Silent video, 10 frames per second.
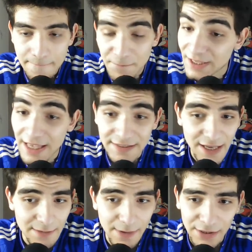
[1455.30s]
Yeah,
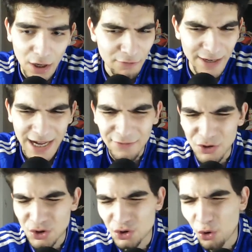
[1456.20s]
same, man. I rate Havertz
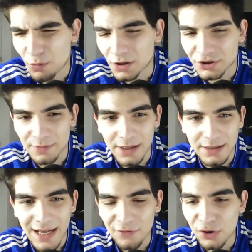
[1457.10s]
so much, man.
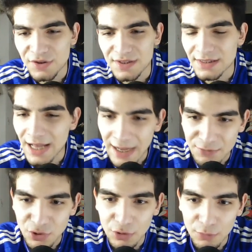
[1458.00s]
Havertz is an
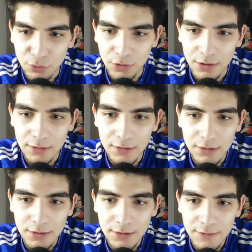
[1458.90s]
absolute baller.
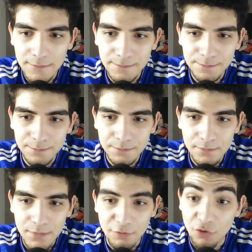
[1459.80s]

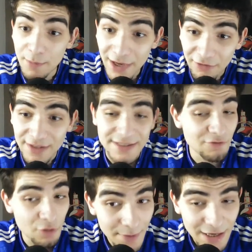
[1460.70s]
Ramirez,
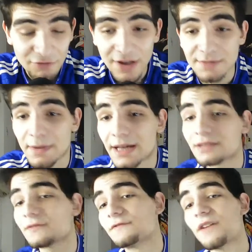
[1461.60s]

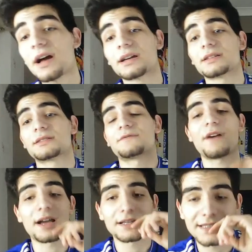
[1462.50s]
man. Facts.
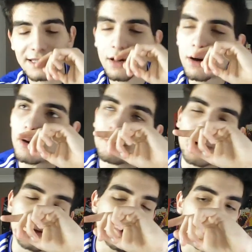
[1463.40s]
Oh, my
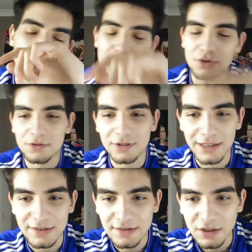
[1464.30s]
God.
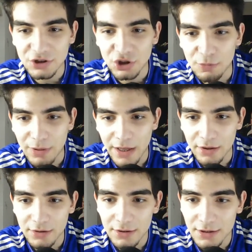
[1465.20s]
He's such a good
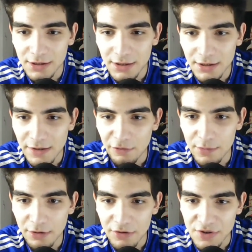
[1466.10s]
player.
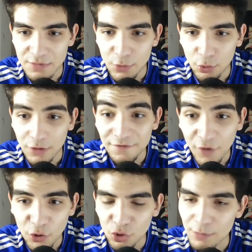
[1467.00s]
Ramirez is a baller.
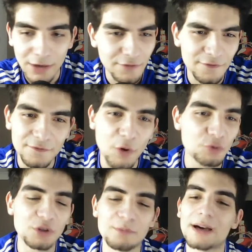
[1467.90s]
Foden or Mount?
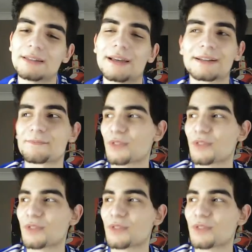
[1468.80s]
Foden, man. Like,